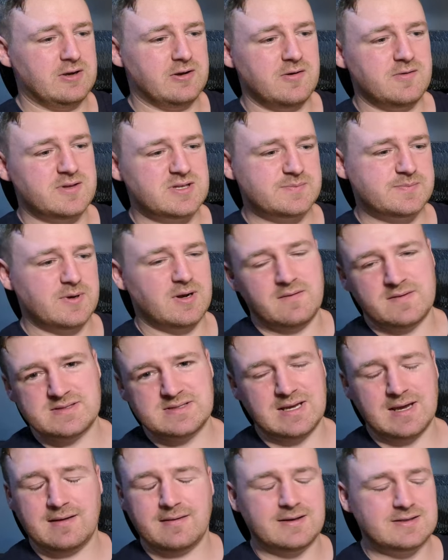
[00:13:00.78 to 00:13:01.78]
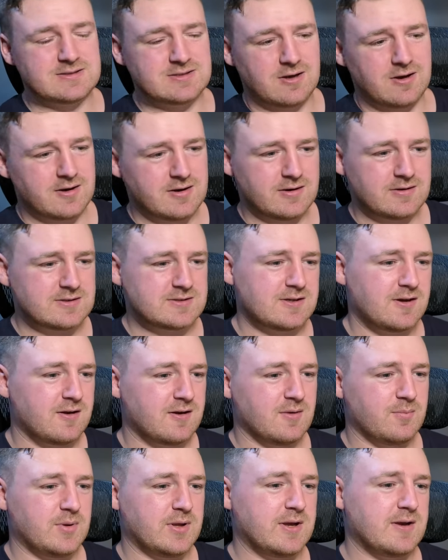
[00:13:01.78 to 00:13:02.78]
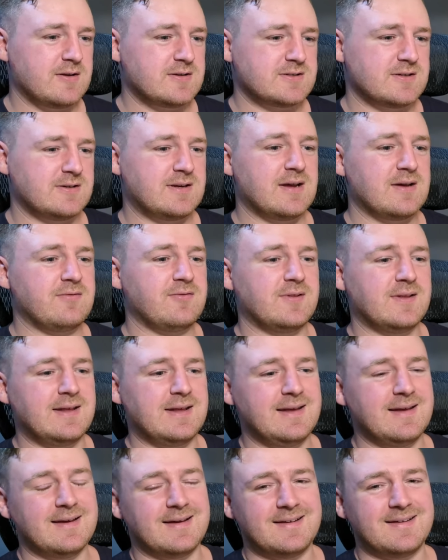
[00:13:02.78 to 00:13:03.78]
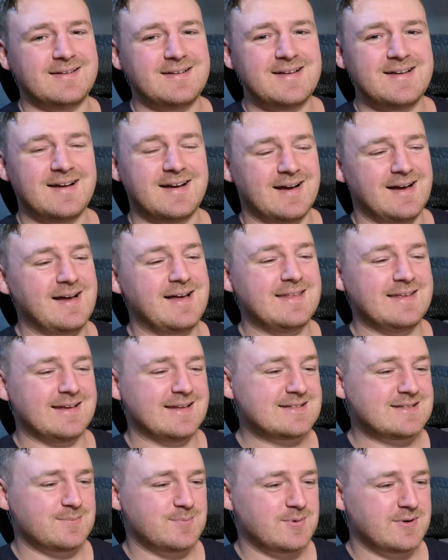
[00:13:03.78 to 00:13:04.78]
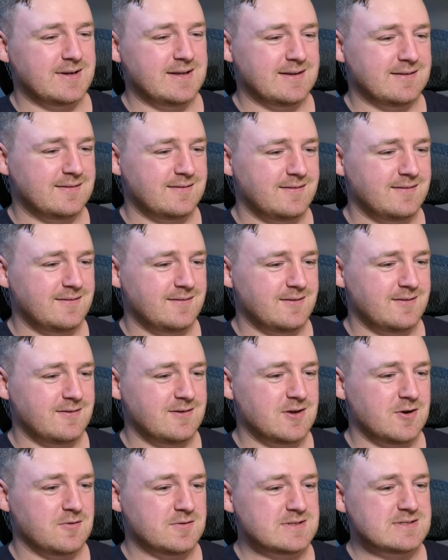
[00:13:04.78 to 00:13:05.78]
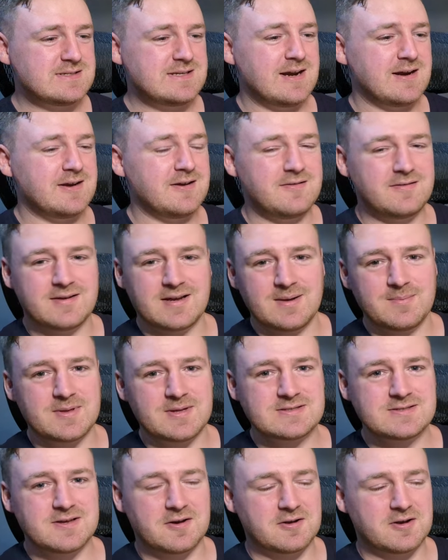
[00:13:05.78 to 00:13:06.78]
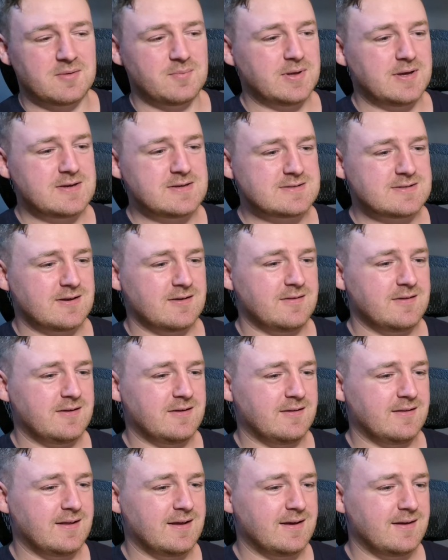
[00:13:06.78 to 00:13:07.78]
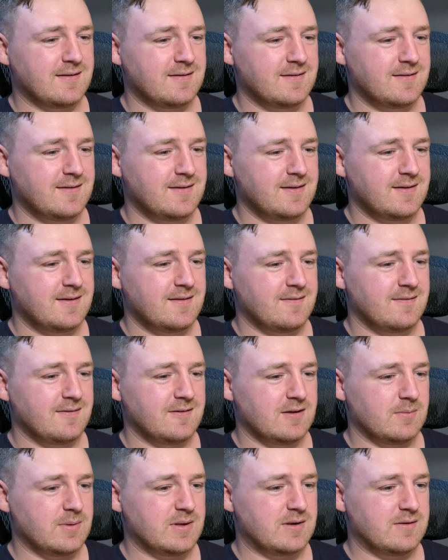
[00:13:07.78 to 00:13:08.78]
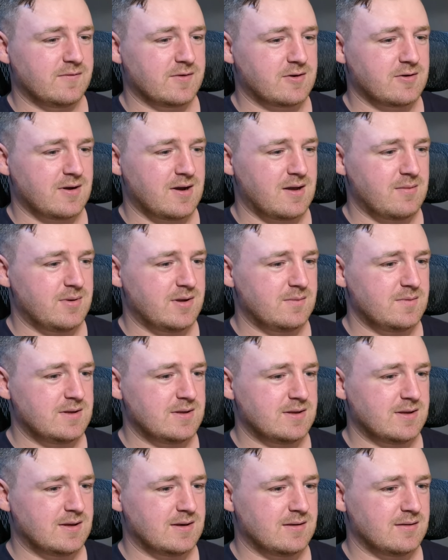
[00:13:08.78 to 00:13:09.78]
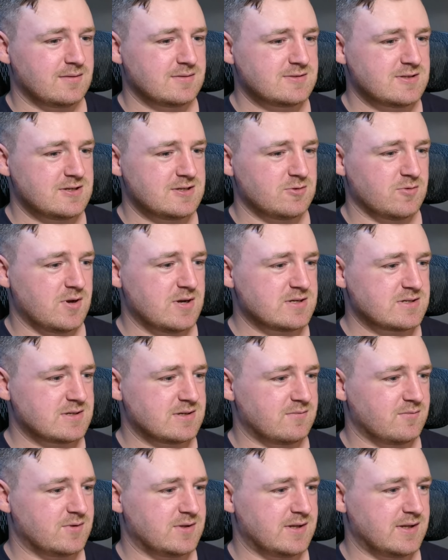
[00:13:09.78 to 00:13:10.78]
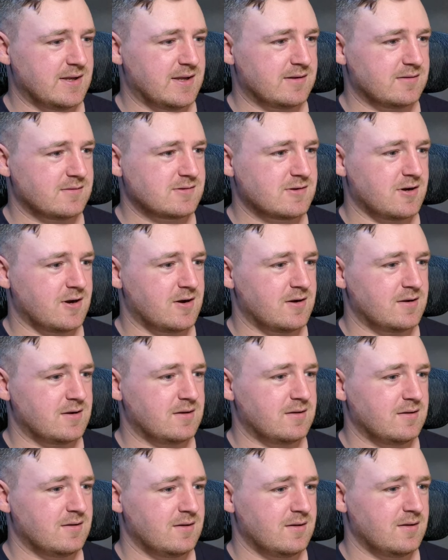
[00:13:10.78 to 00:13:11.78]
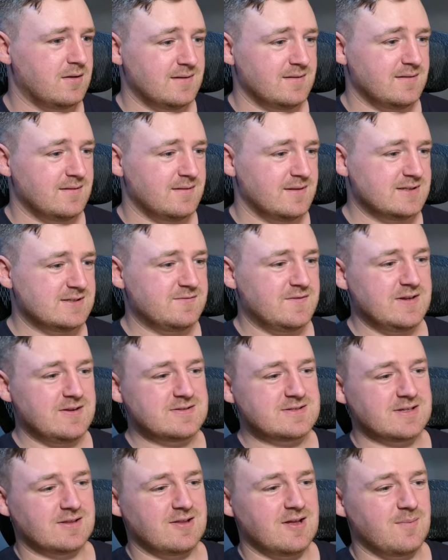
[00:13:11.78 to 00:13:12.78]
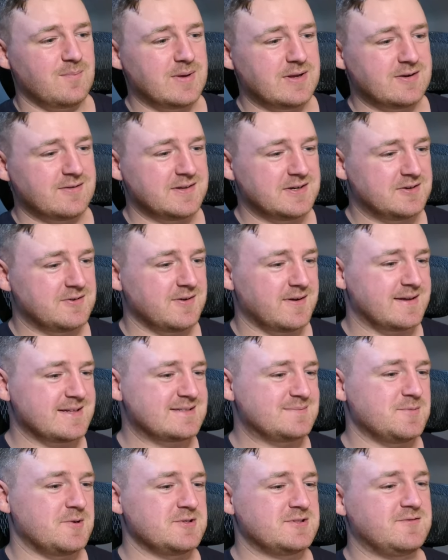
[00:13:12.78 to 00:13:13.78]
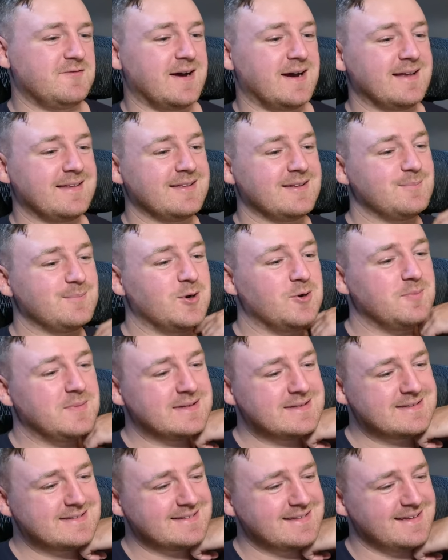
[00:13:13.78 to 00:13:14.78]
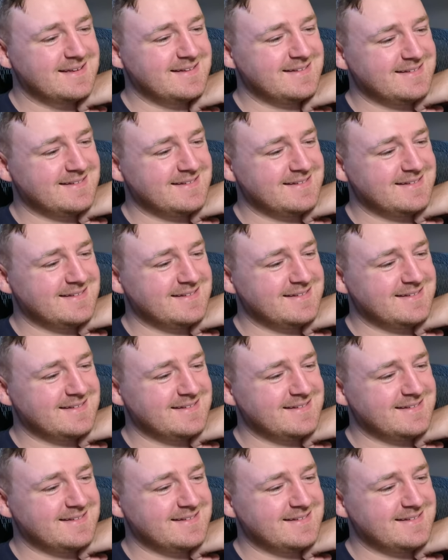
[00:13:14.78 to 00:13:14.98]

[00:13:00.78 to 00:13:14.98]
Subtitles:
agree with this, but obviously, yeah, like soccer players are definitely, I think it's a pretty known stereotype that soccer players are a little bit of a crybaby situation when they get carded. This video is a lot better than cricket's most violent moments.